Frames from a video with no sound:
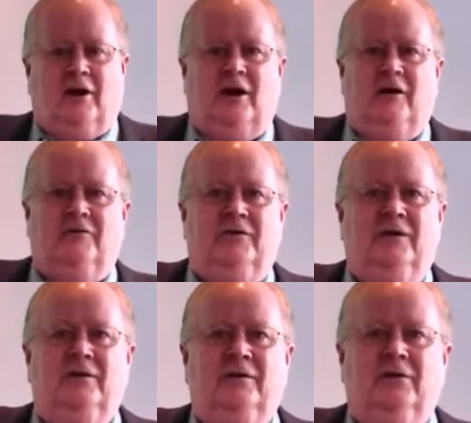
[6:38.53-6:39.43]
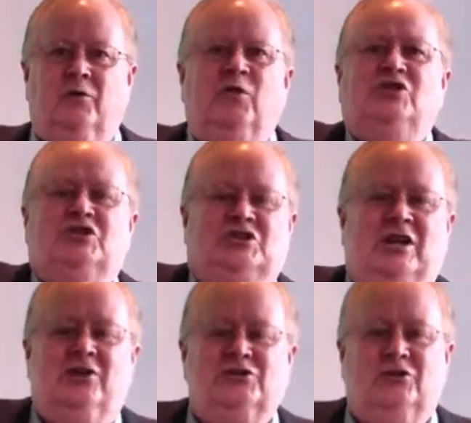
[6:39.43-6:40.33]
of the widget
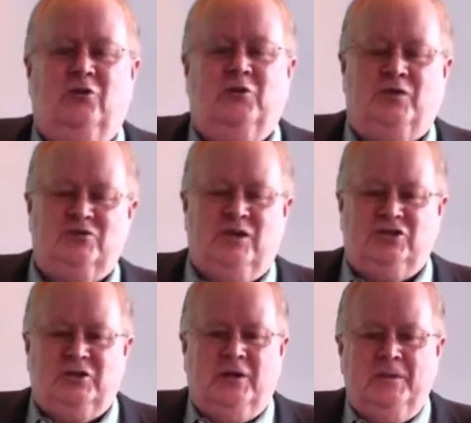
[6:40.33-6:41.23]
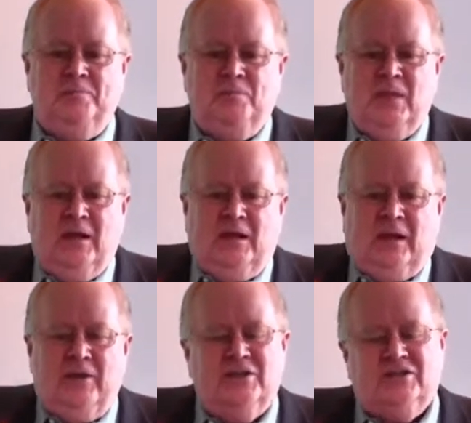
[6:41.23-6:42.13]
sales in the Northwest region,
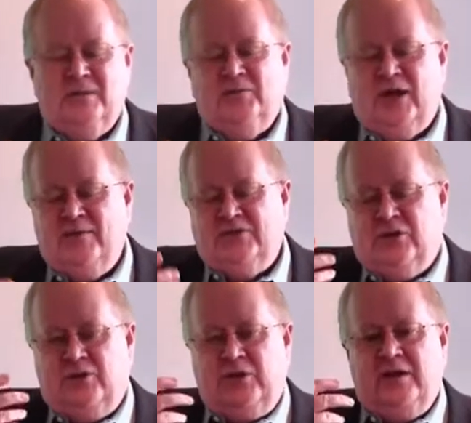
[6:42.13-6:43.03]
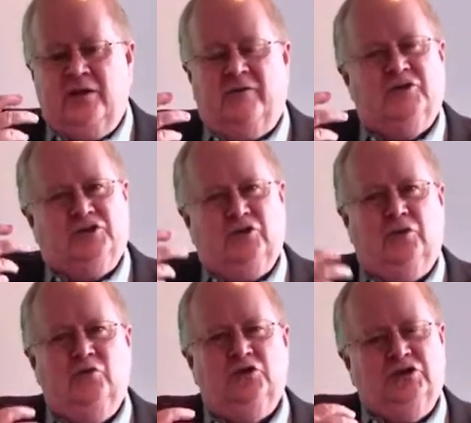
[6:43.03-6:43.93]
I think sometimes they're thinking of a
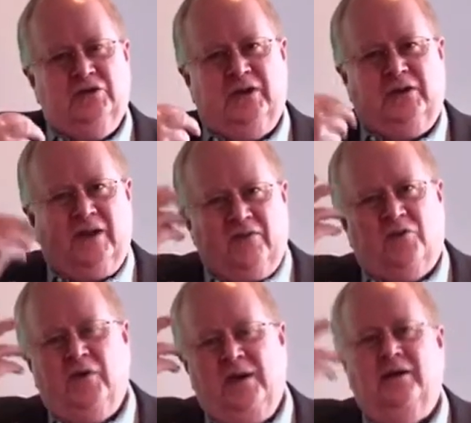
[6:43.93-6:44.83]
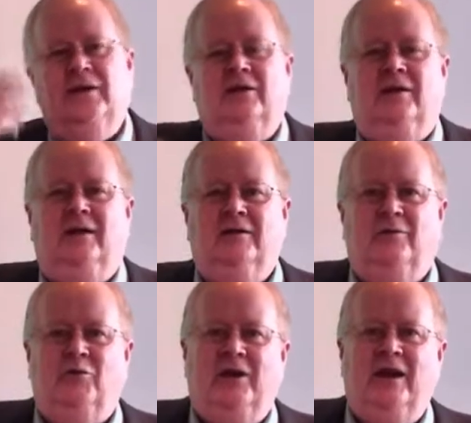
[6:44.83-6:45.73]
solution that they've created in
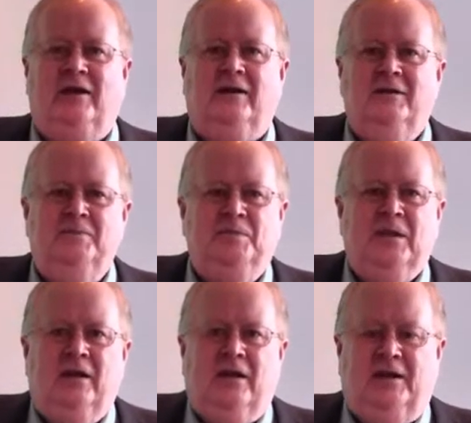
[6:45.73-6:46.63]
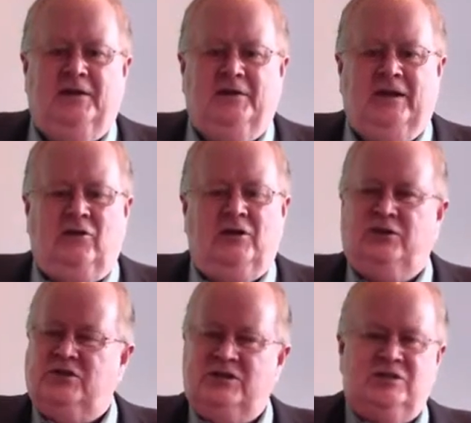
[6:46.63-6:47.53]
their own head. They look
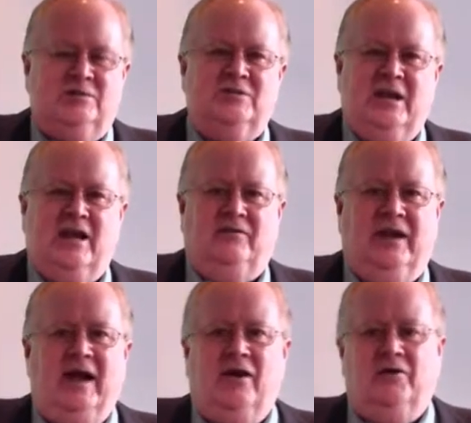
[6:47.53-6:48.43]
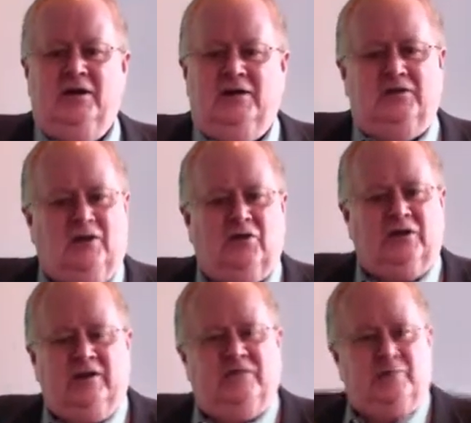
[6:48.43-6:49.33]
at the systems they have now, they look
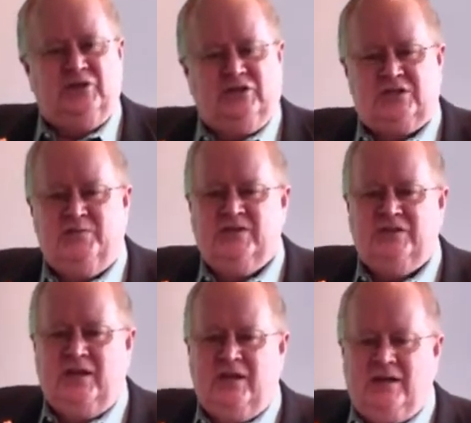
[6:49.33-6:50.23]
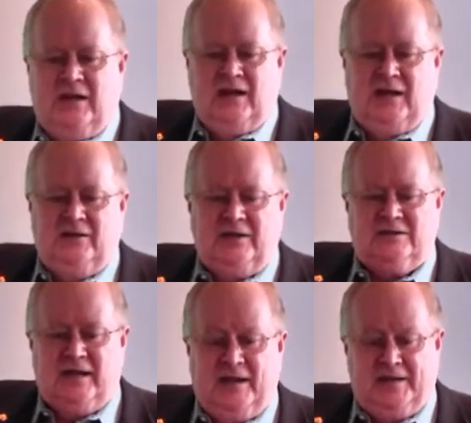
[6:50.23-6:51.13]
at the information that's missing, and they
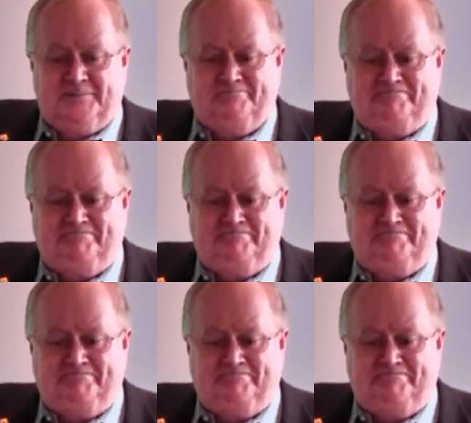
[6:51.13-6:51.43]
say,